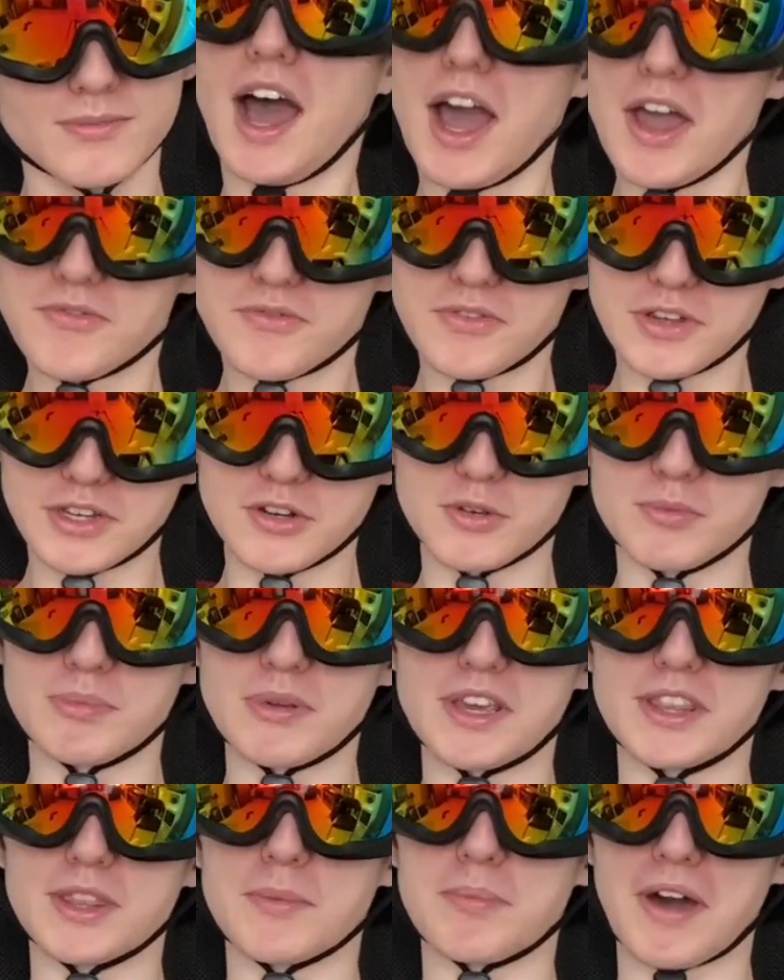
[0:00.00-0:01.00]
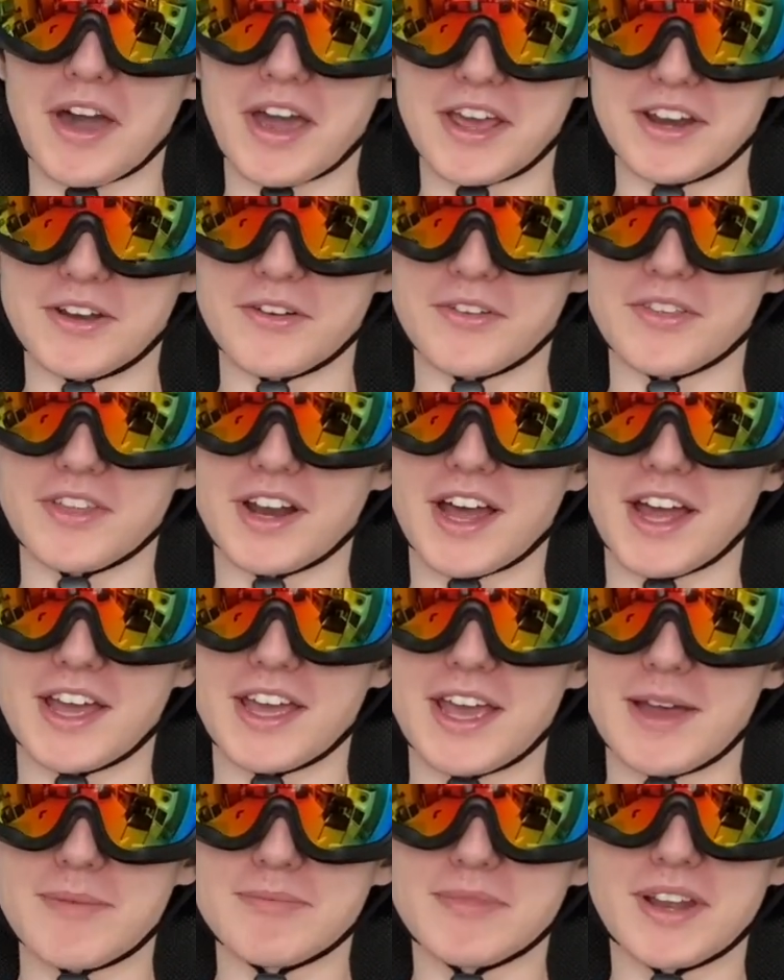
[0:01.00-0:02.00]
I figured, being the pioneer that I
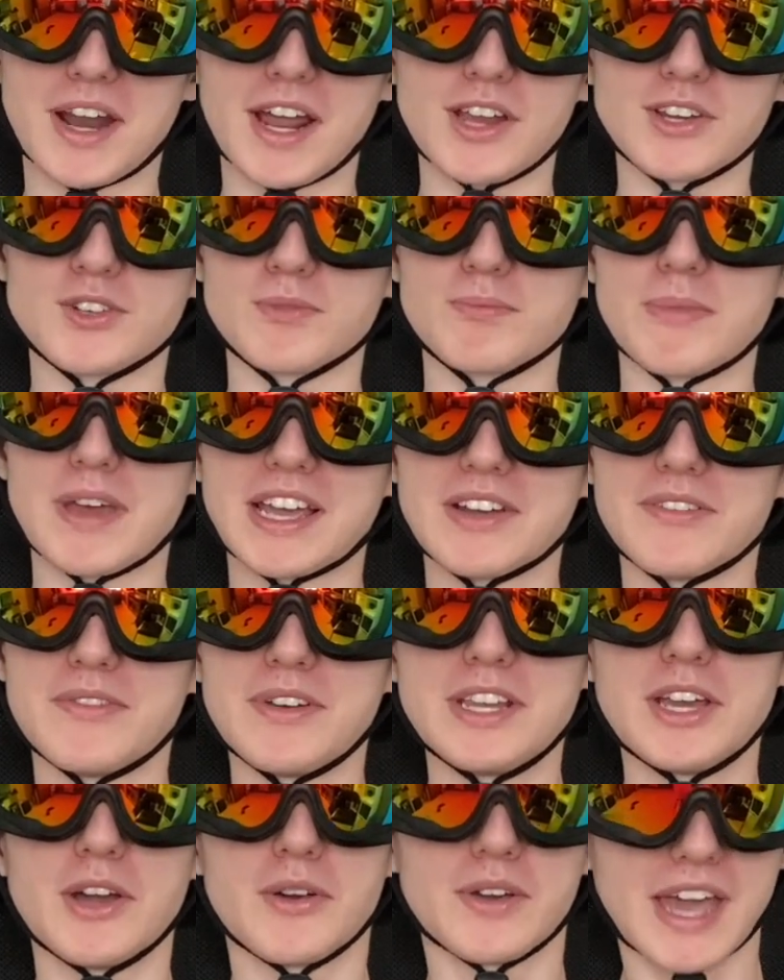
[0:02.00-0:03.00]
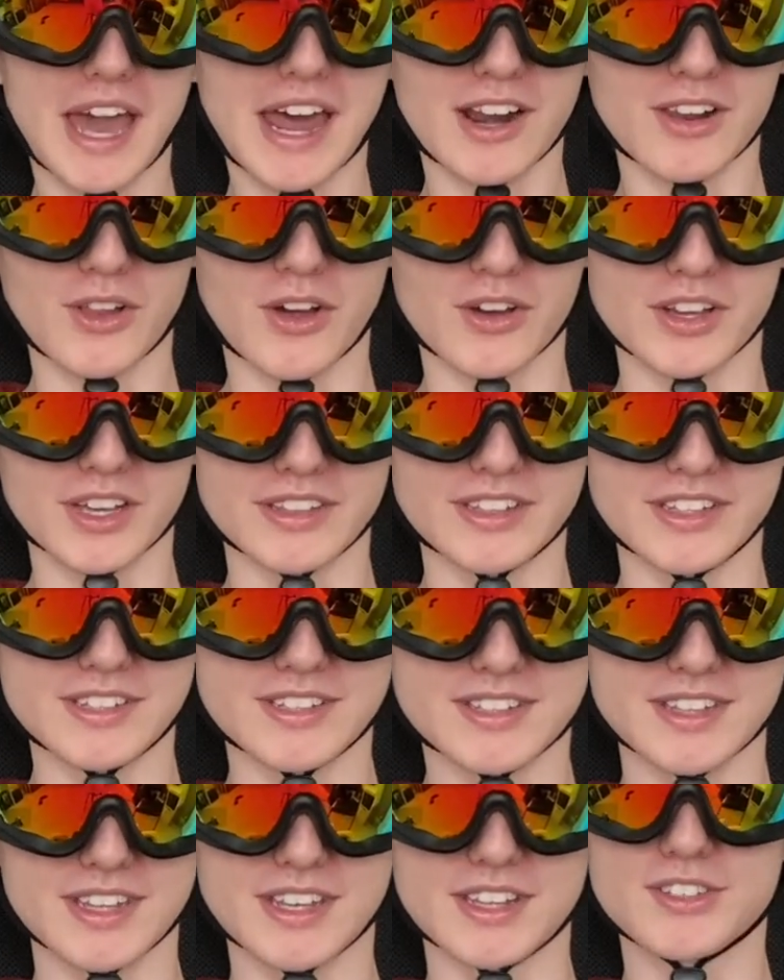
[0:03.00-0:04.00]
am, that I should make a video cataloging
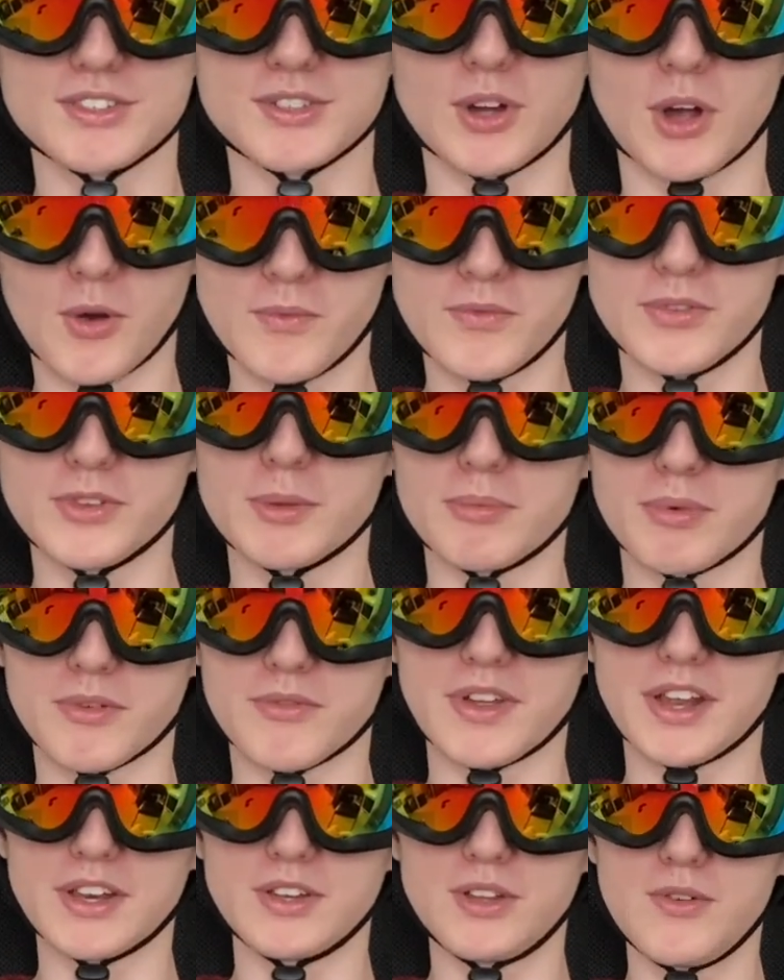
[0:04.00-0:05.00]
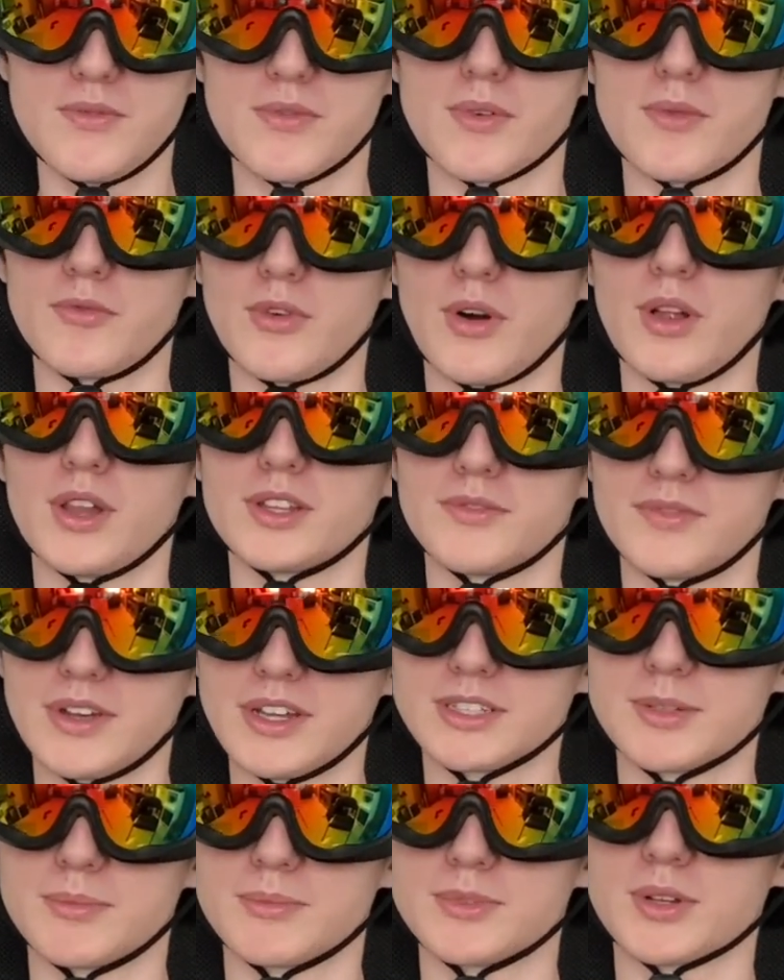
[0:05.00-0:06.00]
these things to hopefully prevent you from falling
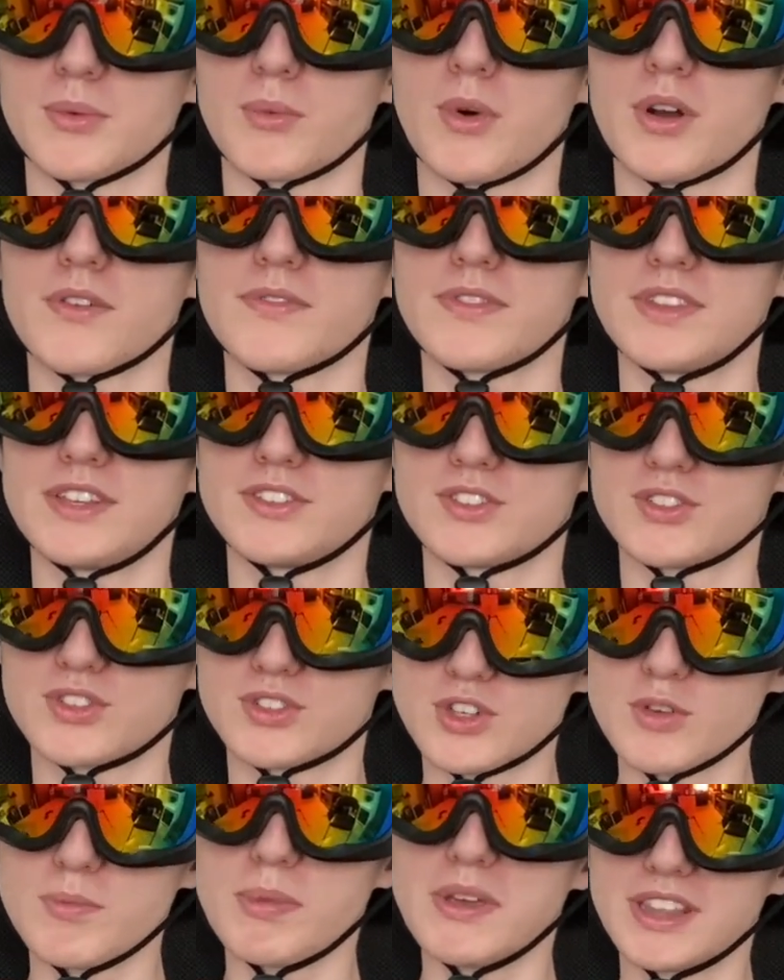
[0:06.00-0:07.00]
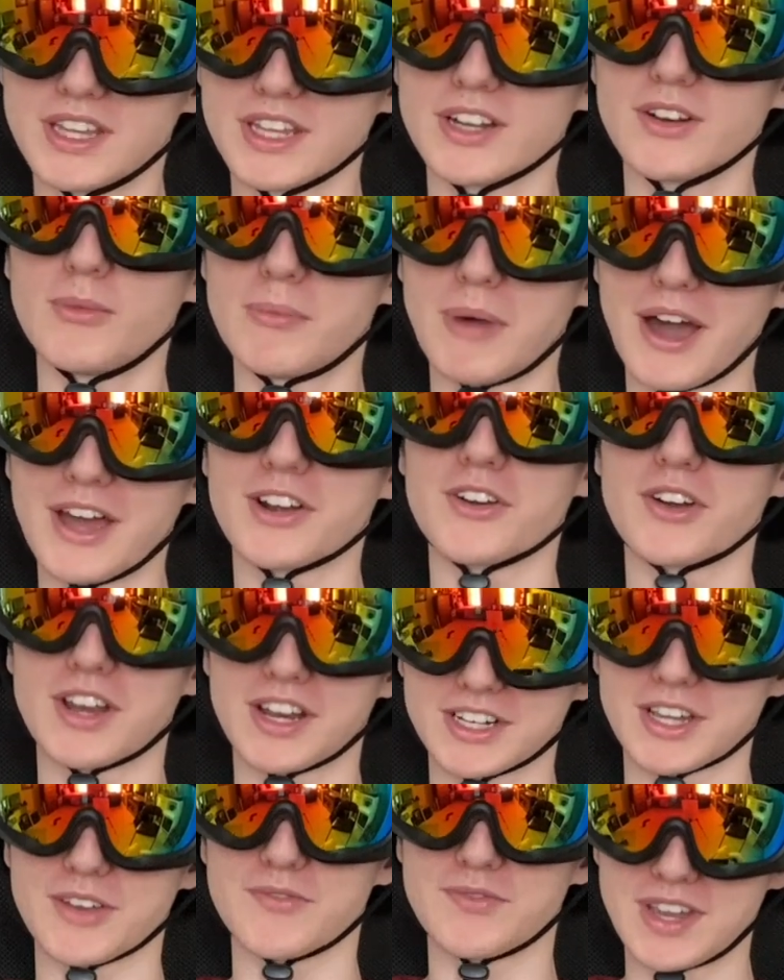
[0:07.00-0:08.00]
victim to one of these stupid little minor
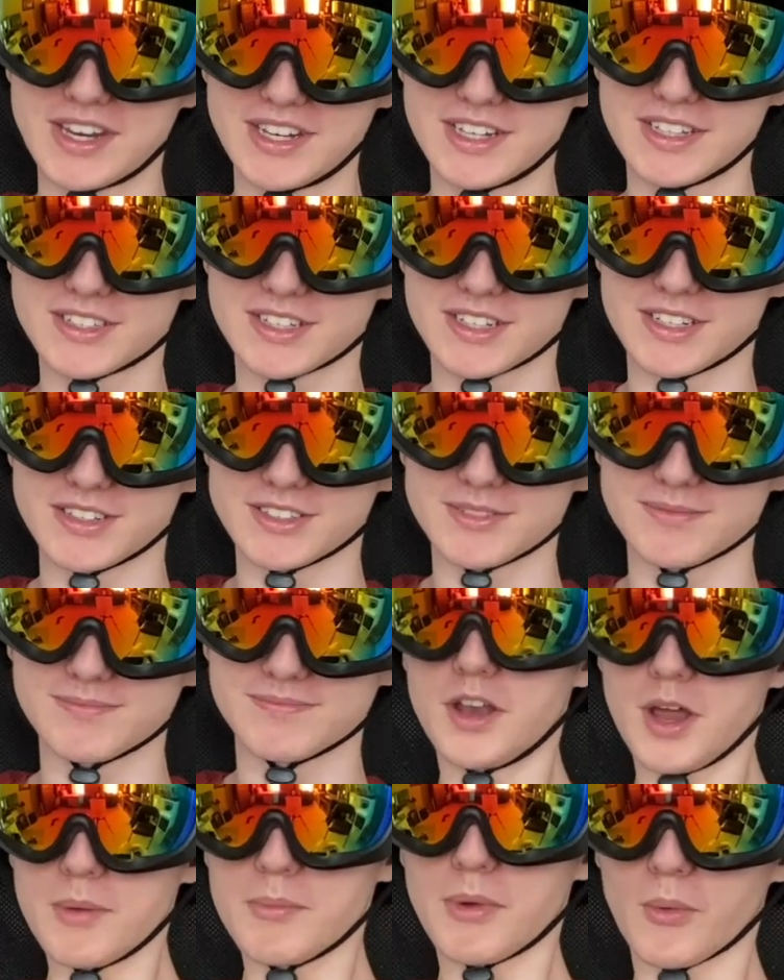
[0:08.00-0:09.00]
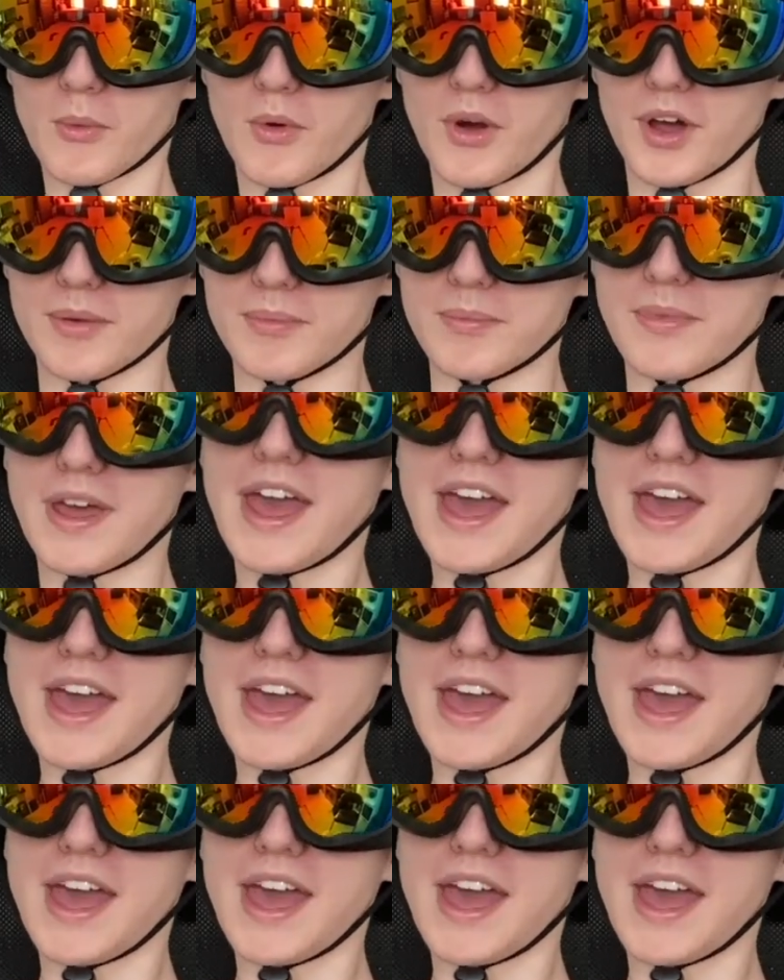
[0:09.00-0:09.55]
inconveniences. Number 1.